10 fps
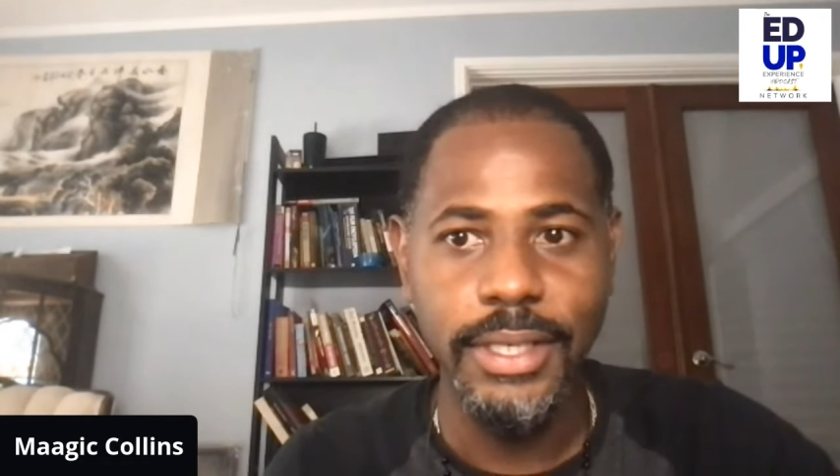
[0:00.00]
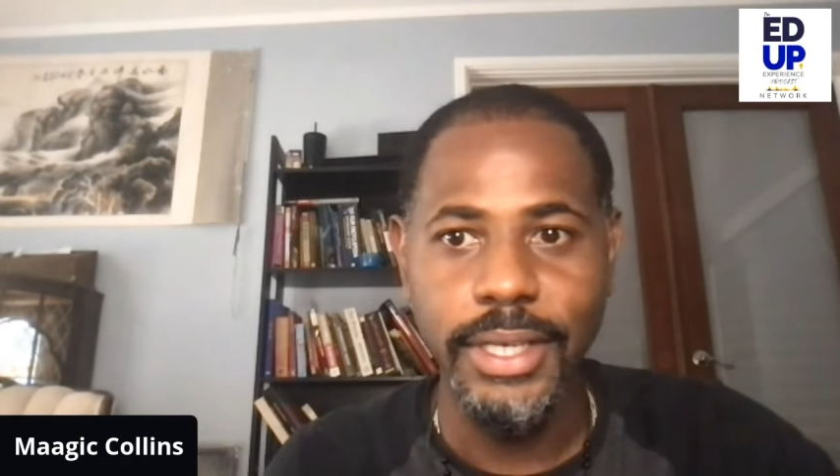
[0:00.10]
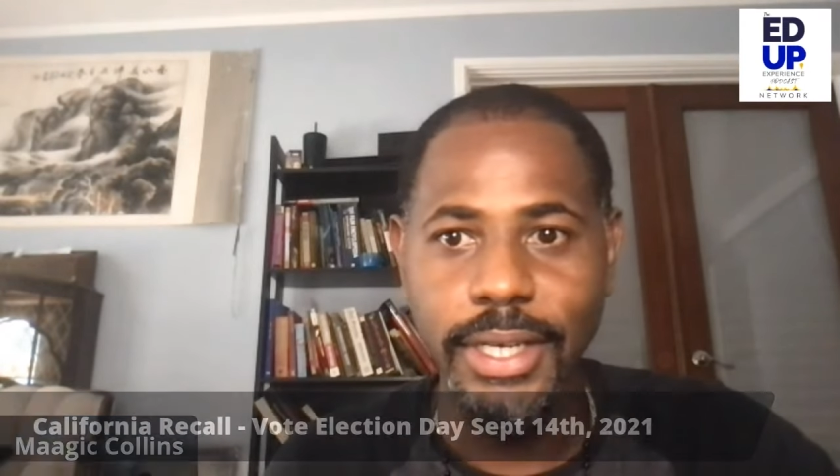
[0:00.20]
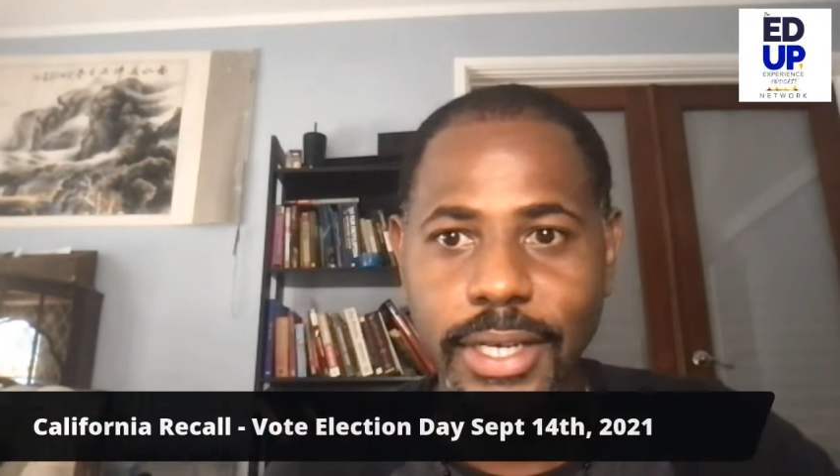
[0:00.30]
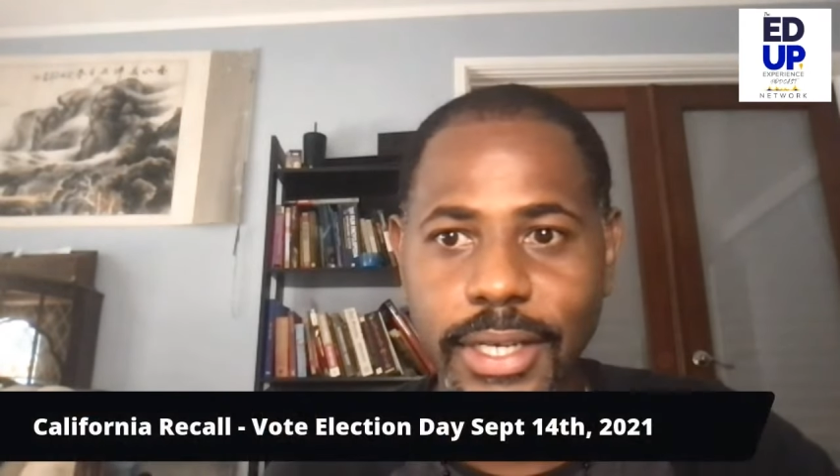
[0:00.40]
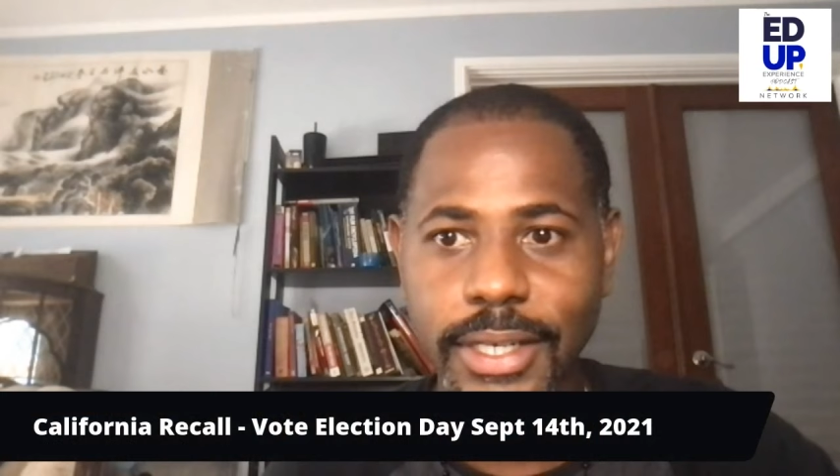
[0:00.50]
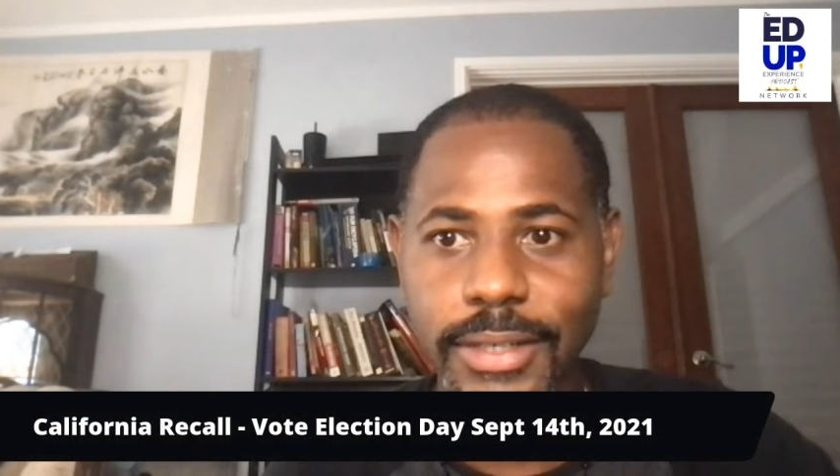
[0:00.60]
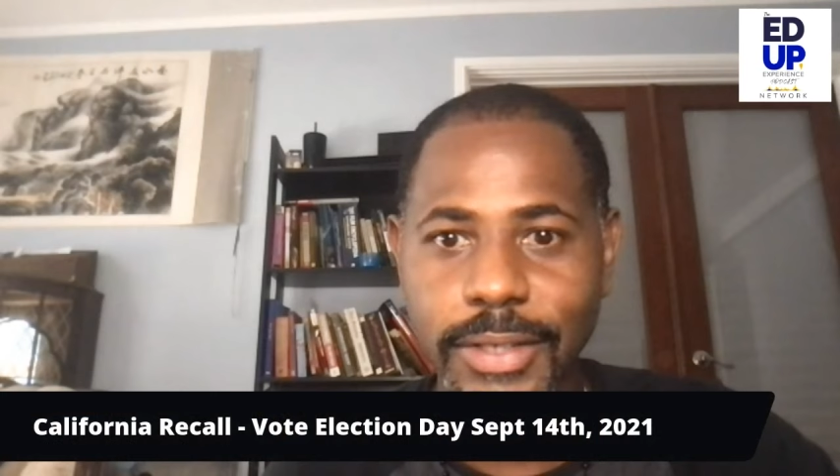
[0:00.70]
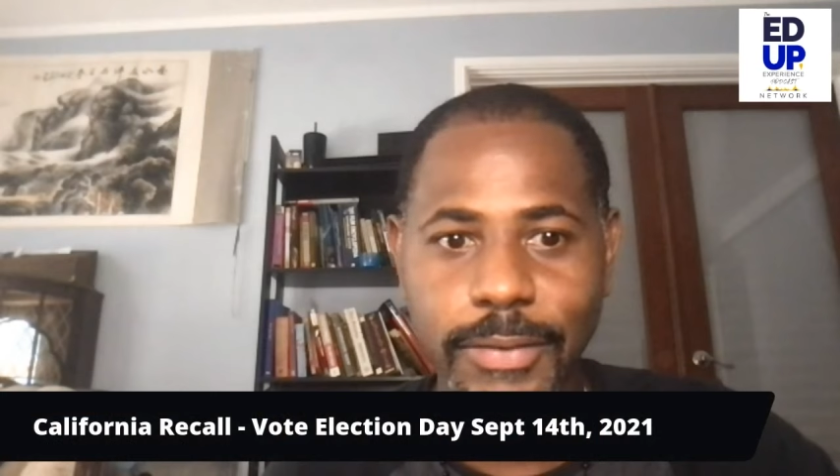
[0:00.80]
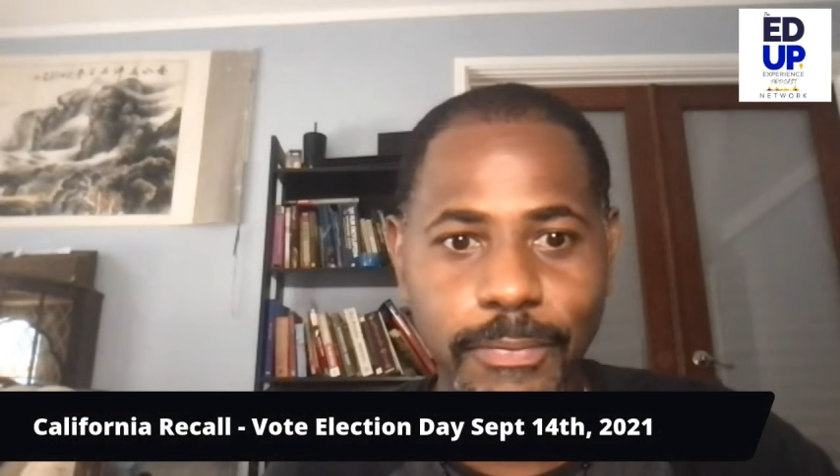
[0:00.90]

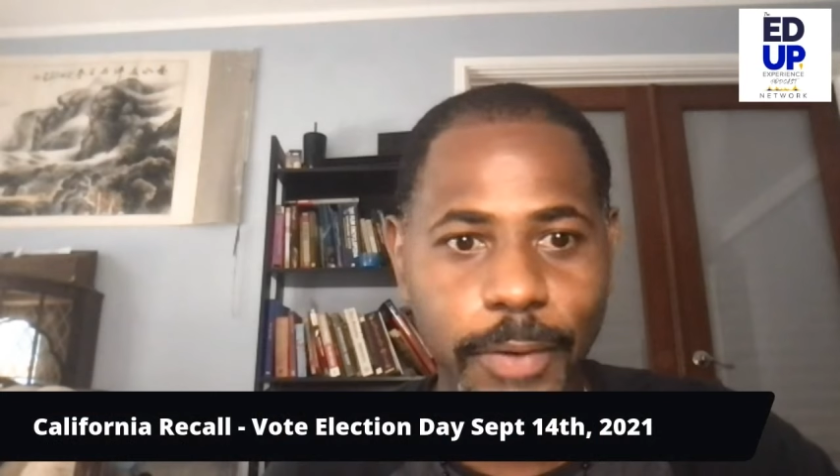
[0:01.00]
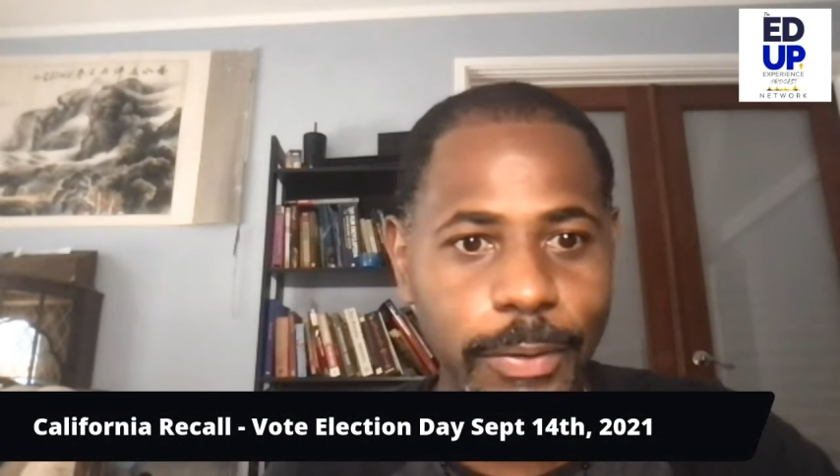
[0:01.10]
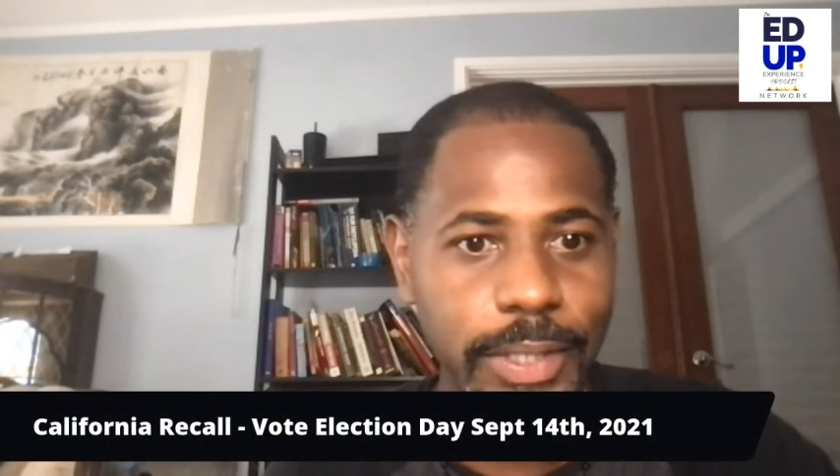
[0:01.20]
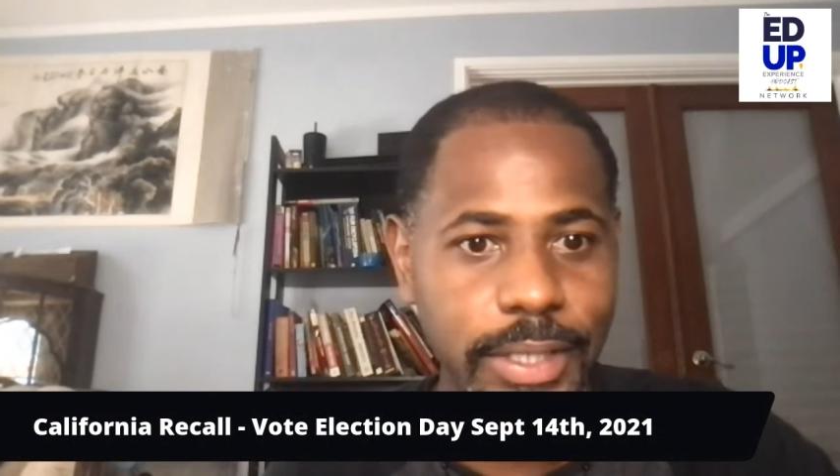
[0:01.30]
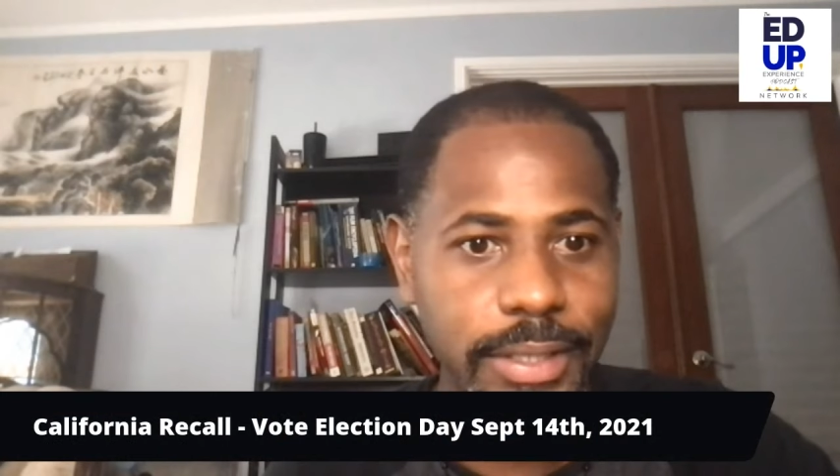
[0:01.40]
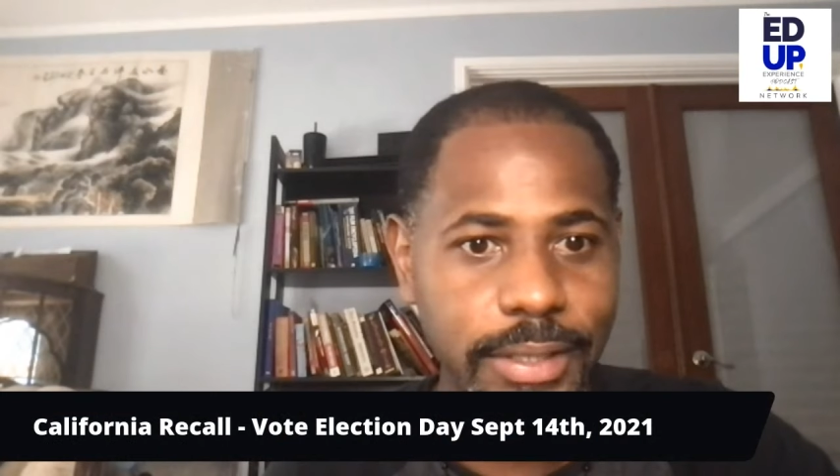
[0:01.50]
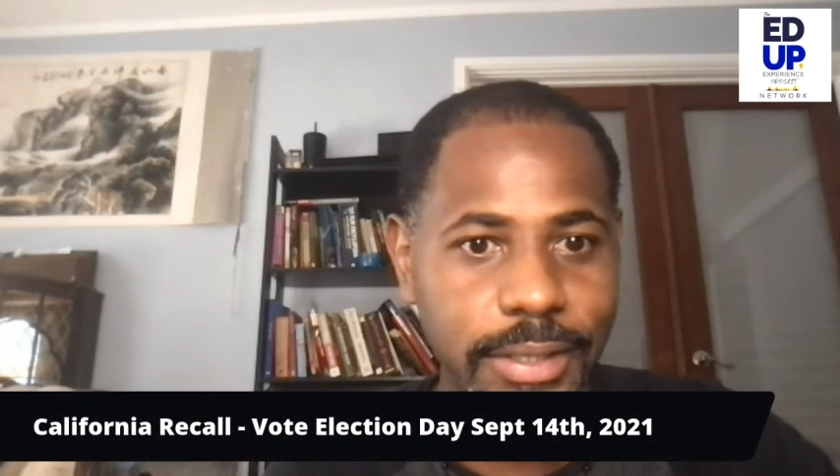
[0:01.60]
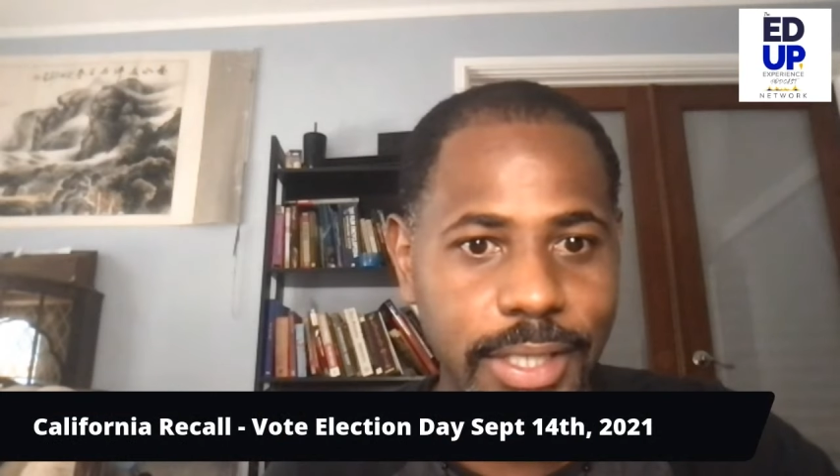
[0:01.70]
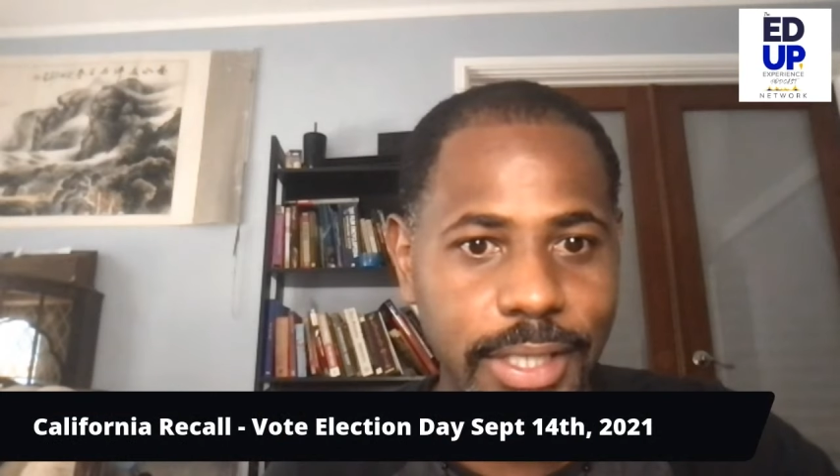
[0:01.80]
and voting,